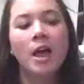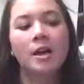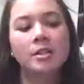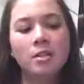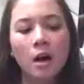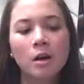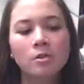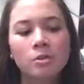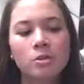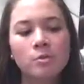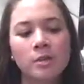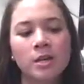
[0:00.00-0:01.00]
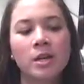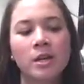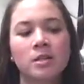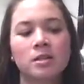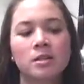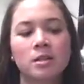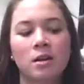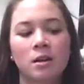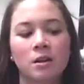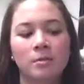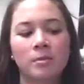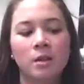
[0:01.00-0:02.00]
it's hard too because
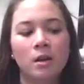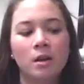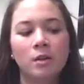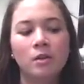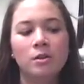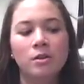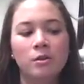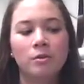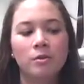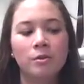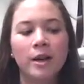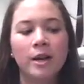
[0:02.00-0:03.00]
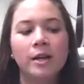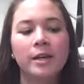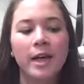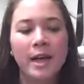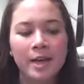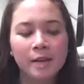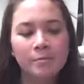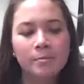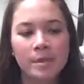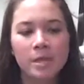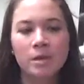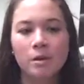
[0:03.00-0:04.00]
credit can
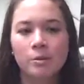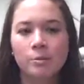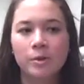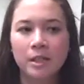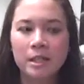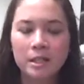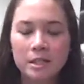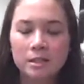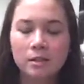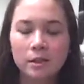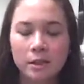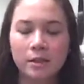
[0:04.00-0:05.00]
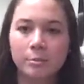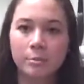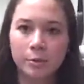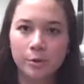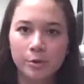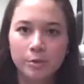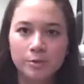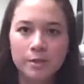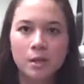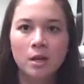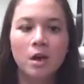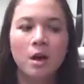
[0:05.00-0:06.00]
be really easily improved,
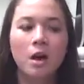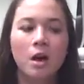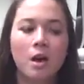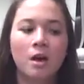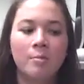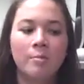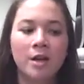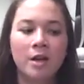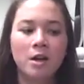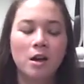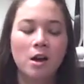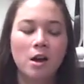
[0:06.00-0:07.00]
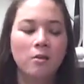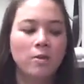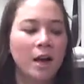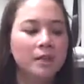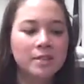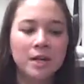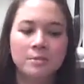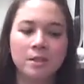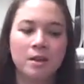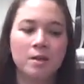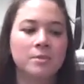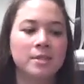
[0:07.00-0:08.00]
but a lot of times it
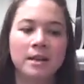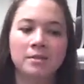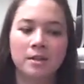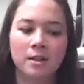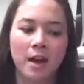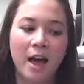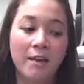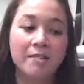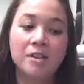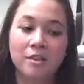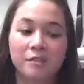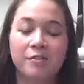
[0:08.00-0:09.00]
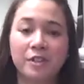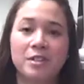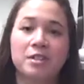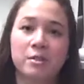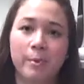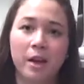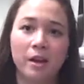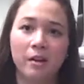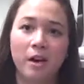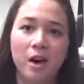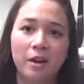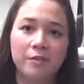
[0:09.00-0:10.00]
comes down to having the funds to pay it
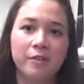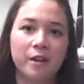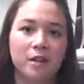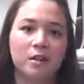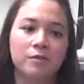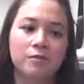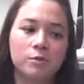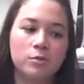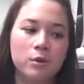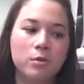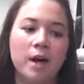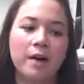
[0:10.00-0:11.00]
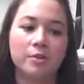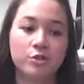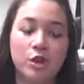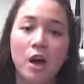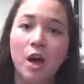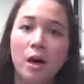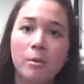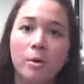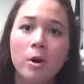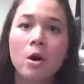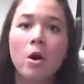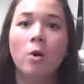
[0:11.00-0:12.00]
off. And if you don't have a job,
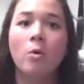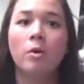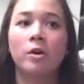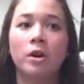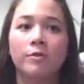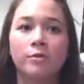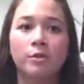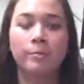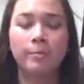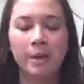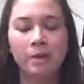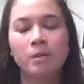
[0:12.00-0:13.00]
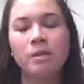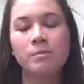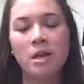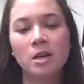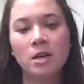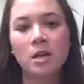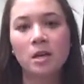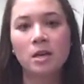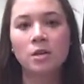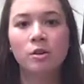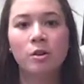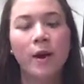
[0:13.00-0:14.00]
or if you're barely making
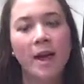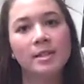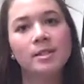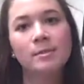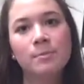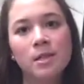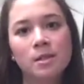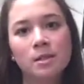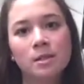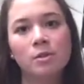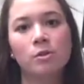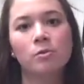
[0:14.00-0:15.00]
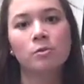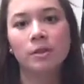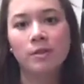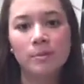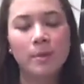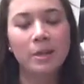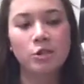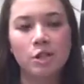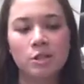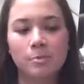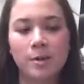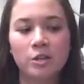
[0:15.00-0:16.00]
ends meet, you're living paycheck
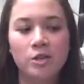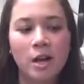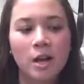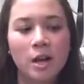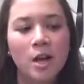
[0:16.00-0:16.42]
to paycheck,